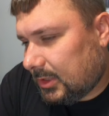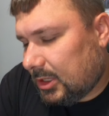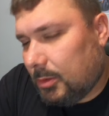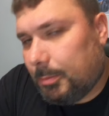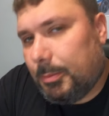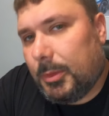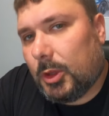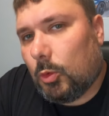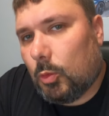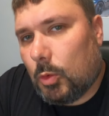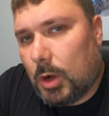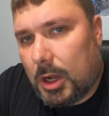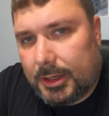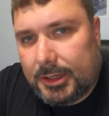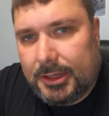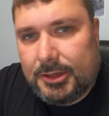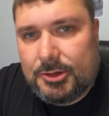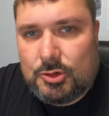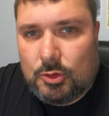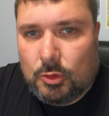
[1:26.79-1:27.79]

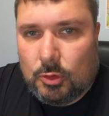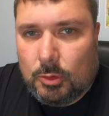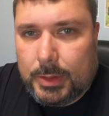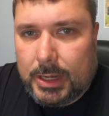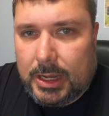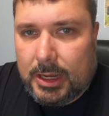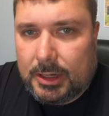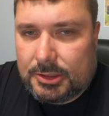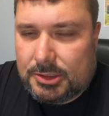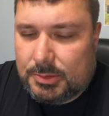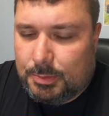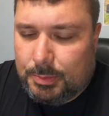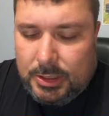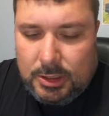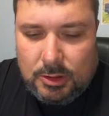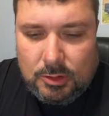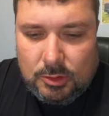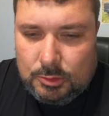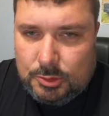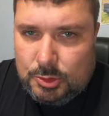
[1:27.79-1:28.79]
Milwaukee toolbox, big
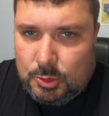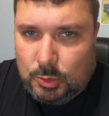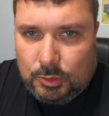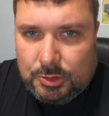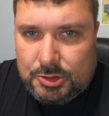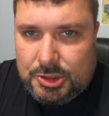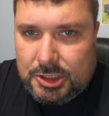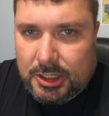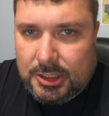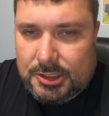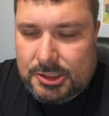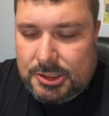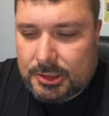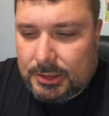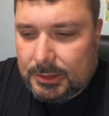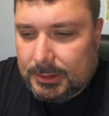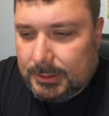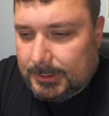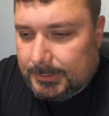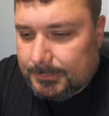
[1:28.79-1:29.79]
old tool chest.
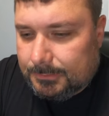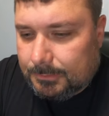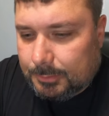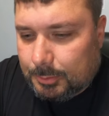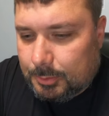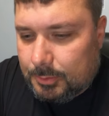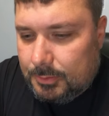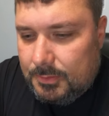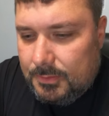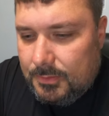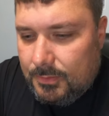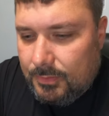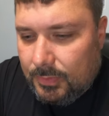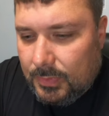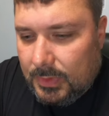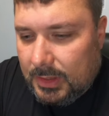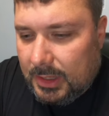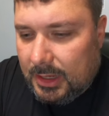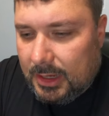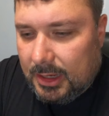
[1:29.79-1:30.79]

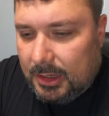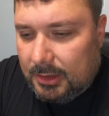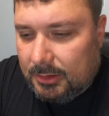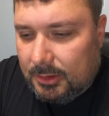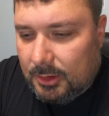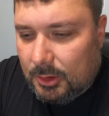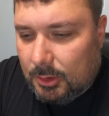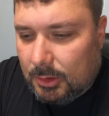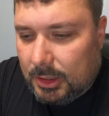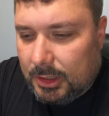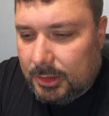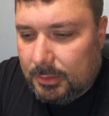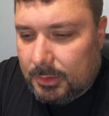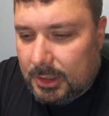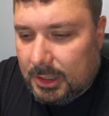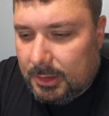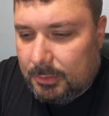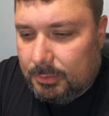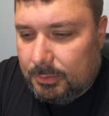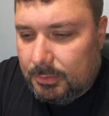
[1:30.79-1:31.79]
And you know,
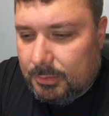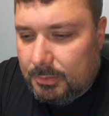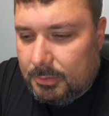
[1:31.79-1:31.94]
I